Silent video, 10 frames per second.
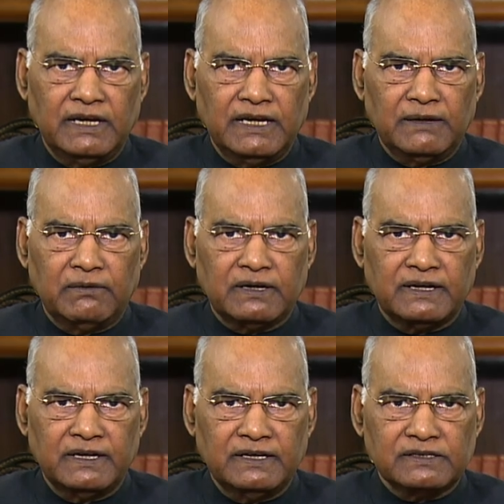In our
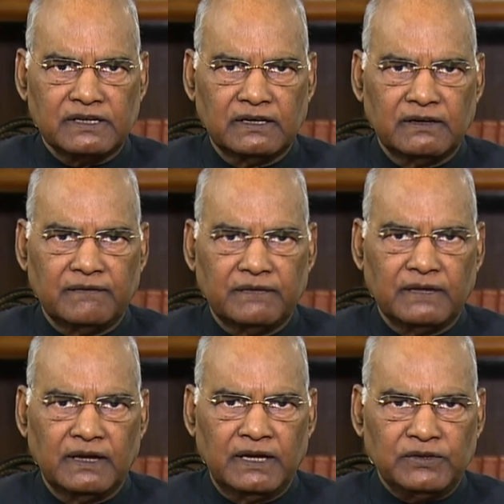tradition,
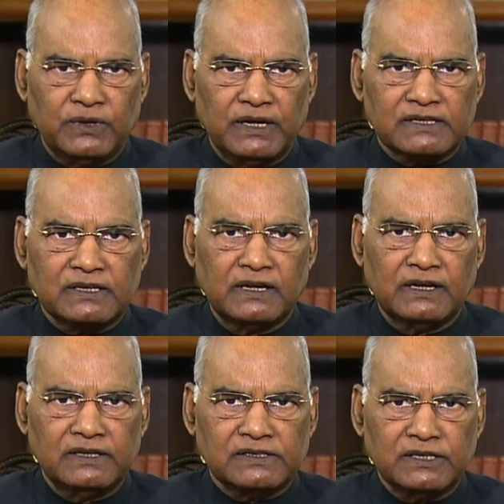educational
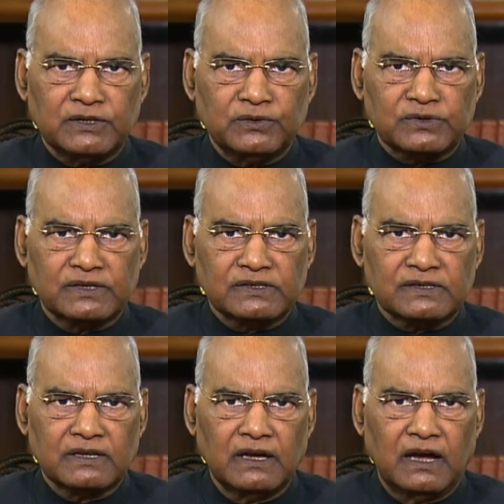institutions